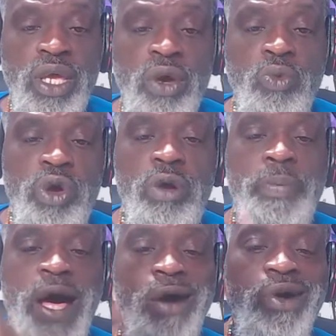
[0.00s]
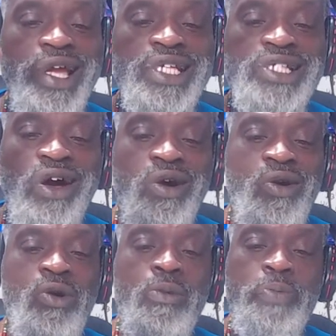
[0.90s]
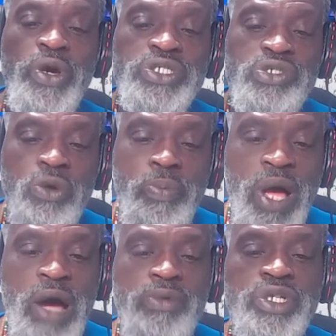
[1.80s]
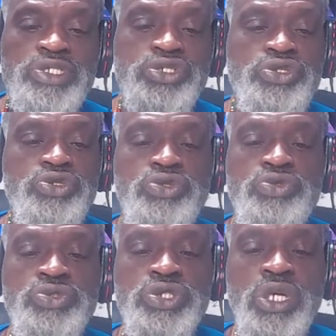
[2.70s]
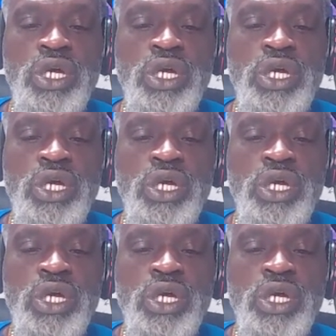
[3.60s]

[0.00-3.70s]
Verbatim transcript: Willpower is our own personal power to choose